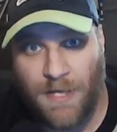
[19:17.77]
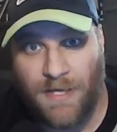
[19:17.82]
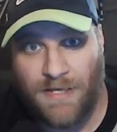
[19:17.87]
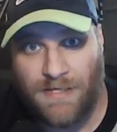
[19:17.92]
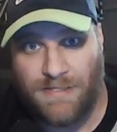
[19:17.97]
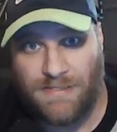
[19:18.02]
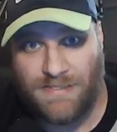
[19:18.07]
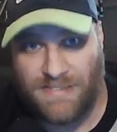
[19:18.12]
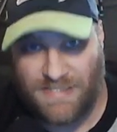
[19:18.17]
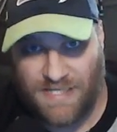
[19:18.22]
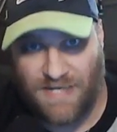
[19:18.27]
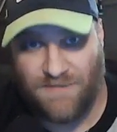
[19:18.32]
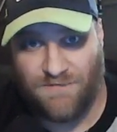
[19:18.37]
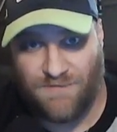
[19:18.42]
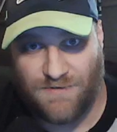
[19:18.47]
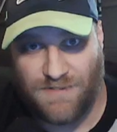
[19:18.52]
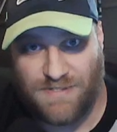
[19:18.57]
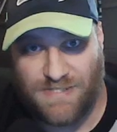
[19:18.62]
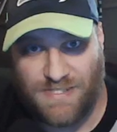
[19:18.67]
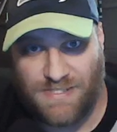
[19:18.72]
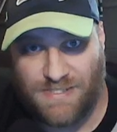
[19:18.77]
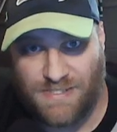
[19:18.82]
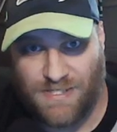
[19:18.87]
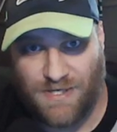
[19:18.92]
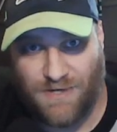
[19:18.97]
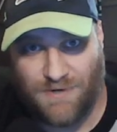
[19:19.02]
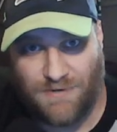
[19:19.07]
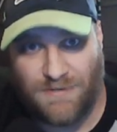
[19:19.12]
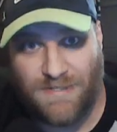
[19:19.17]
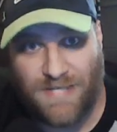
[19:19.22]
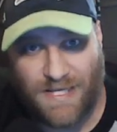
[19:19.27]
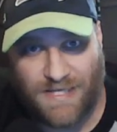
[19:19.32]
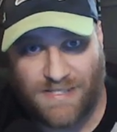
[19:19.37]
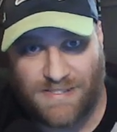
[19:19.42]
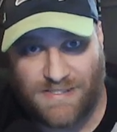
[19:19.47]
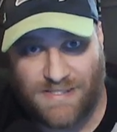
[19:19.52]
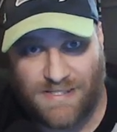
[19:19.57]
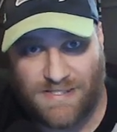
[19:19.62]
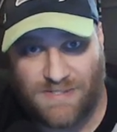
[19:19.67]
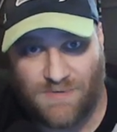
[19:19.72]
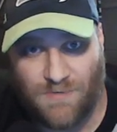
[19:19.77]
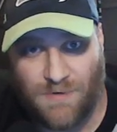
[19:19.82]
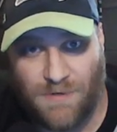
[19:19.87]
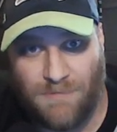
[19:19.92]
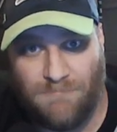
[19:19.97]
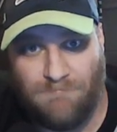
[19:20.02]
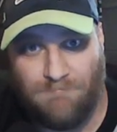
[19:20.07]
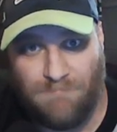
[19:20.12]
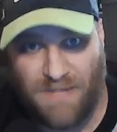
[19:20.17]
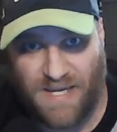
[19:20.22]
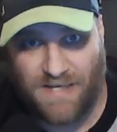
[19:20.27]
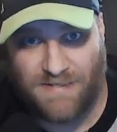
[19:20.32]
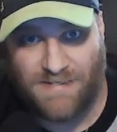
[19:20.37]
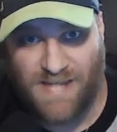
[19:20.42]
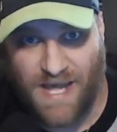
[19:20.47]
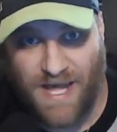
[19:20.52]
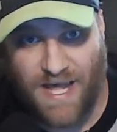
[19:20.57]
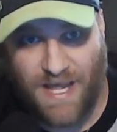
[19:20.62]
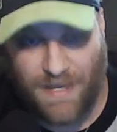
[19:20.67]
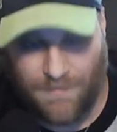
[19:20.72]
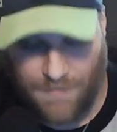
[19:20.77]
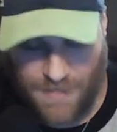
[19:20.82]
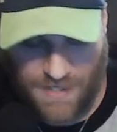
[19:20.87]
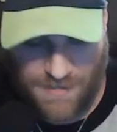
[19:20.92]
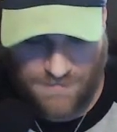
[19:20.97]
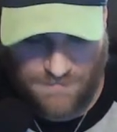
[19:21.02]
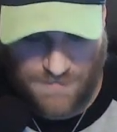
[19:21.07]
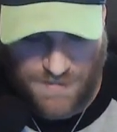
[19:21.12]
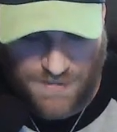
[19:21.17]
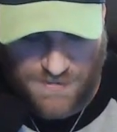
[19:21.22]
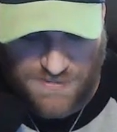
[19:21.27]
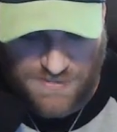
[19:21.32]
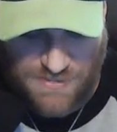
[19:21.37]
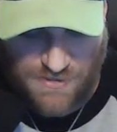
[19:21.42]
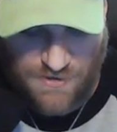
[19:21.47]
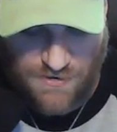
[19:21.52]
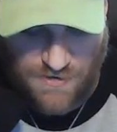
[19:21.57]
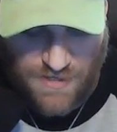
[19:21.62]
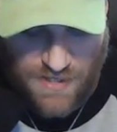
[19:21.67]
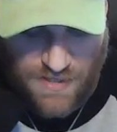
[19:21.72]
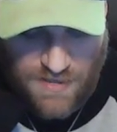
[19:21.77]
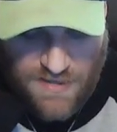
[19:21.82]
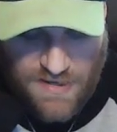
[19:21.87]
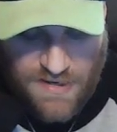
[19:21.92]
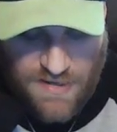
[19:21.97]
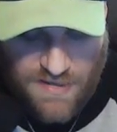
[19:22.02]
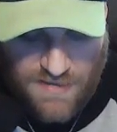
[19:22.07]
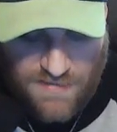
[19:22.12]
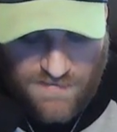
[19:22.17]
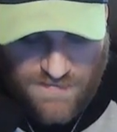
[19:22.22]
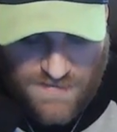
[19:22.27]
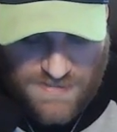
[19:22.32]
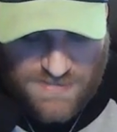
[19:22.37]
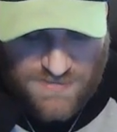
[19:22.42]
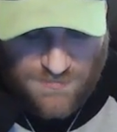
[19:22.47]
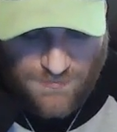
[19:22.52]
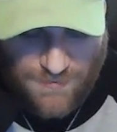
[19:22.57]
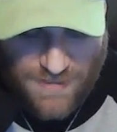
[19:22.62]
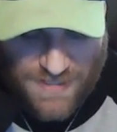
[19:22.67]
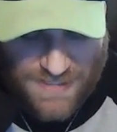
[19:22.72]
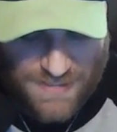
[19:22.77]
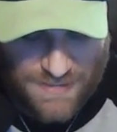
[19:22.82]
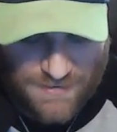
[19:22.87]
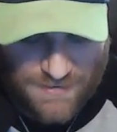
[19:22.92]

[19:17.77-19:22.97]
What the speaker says: San Francisco takes this one big time in Minnesota this week.